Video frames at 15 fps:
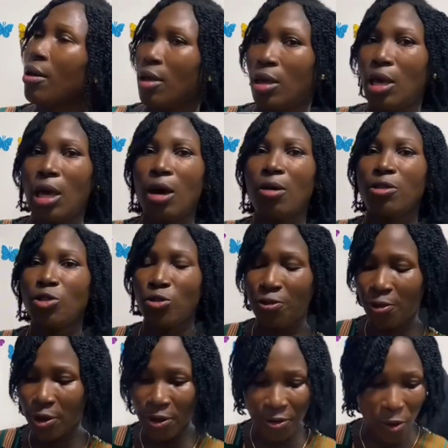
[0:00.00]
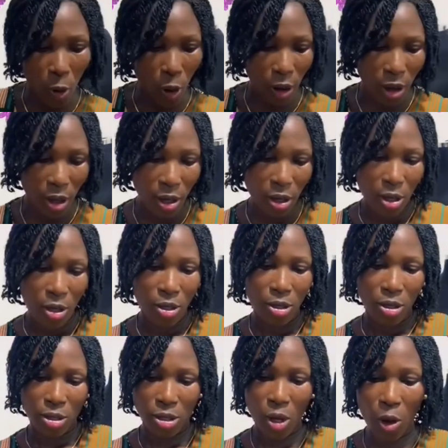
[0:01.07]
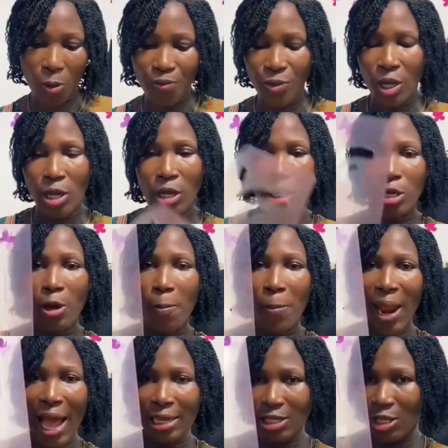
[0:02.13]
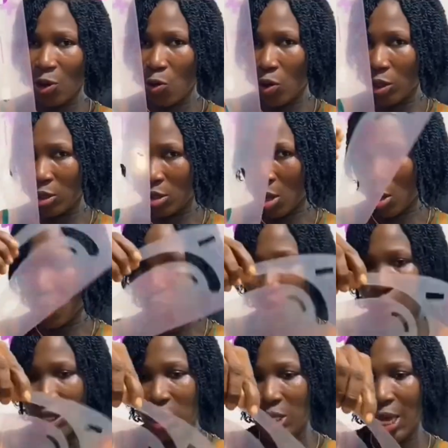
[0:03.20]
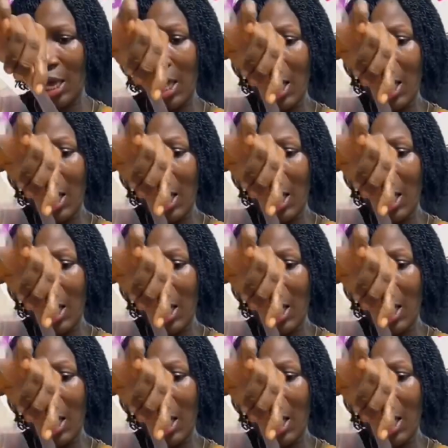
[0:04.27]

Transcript: Yeah, to 44. So the plastic one also is there.